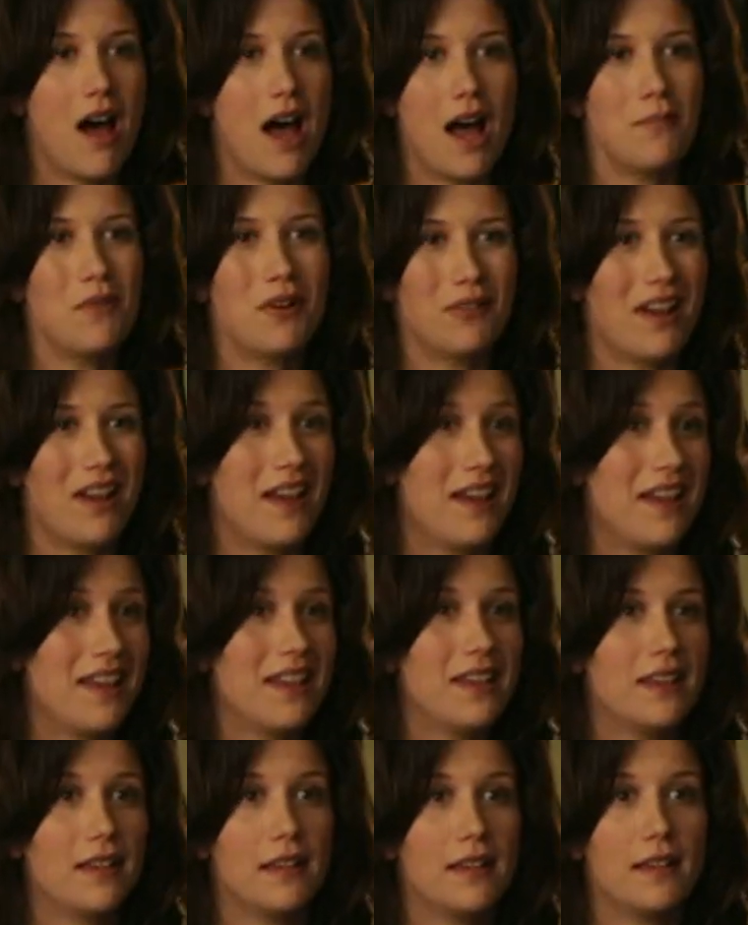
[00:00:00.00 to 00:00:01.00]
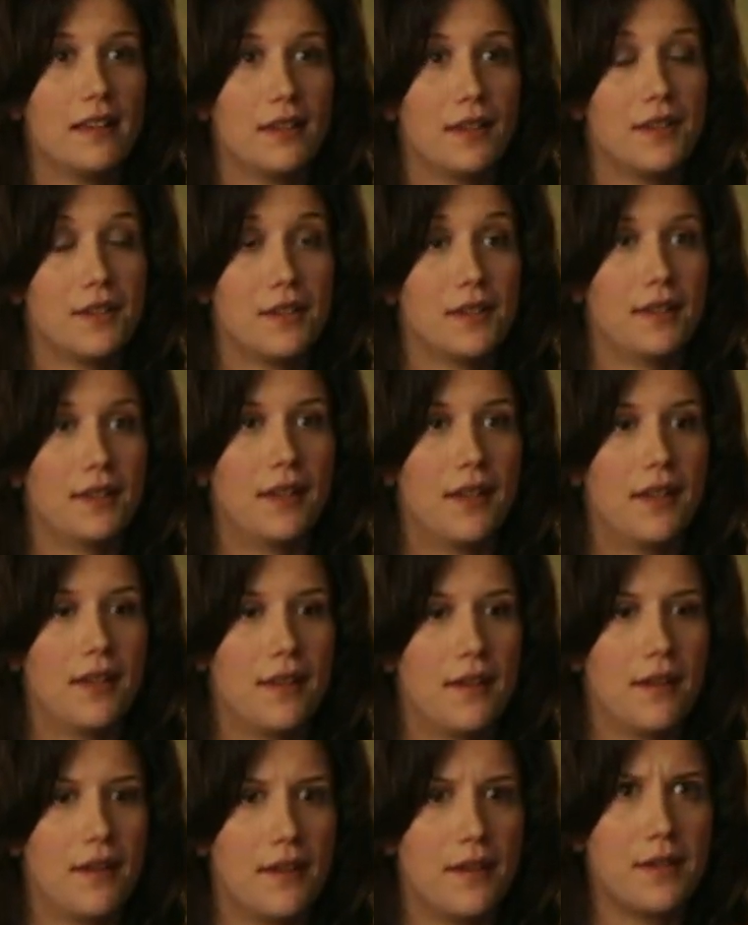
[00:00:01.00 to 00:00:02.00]
I'm okay.
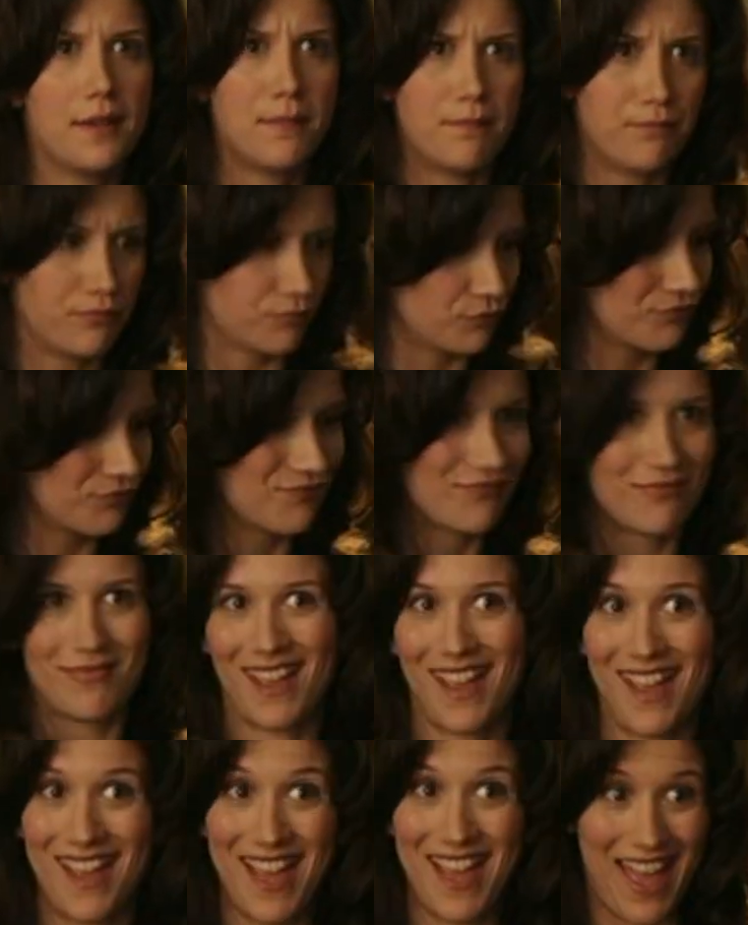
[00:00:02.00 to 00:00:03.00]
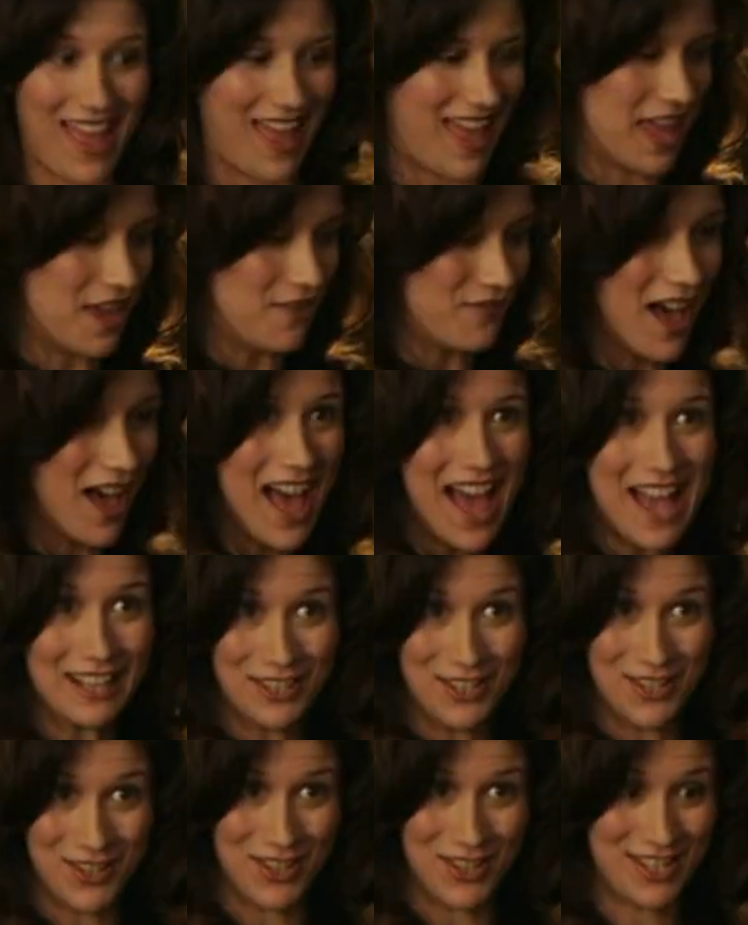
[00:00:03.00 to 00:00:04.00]
Um, if I
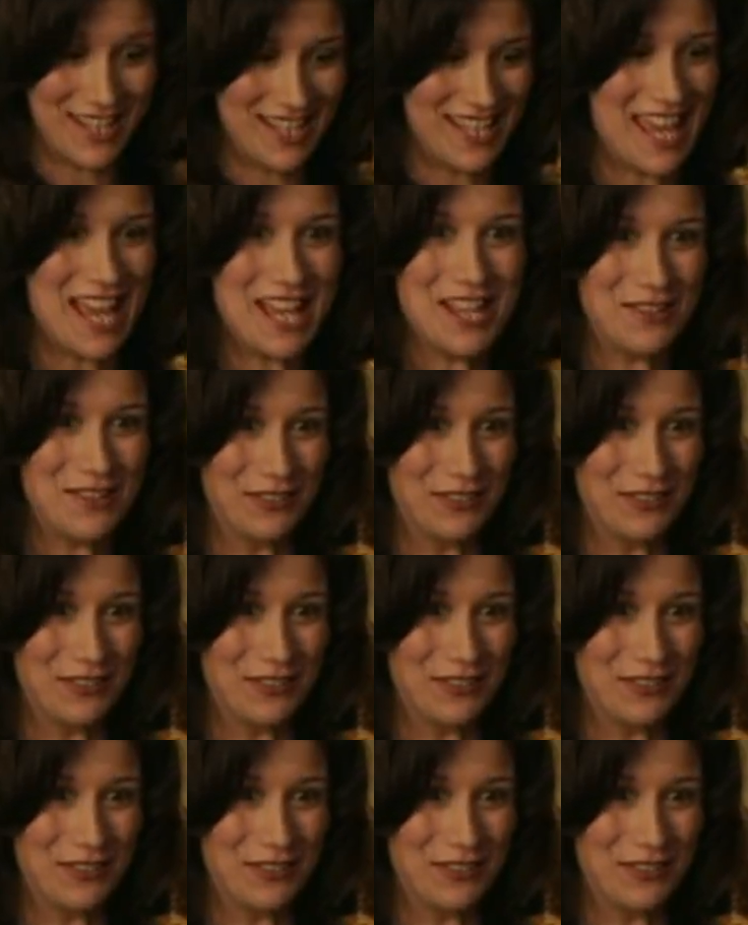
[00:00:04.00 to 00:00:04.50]
could get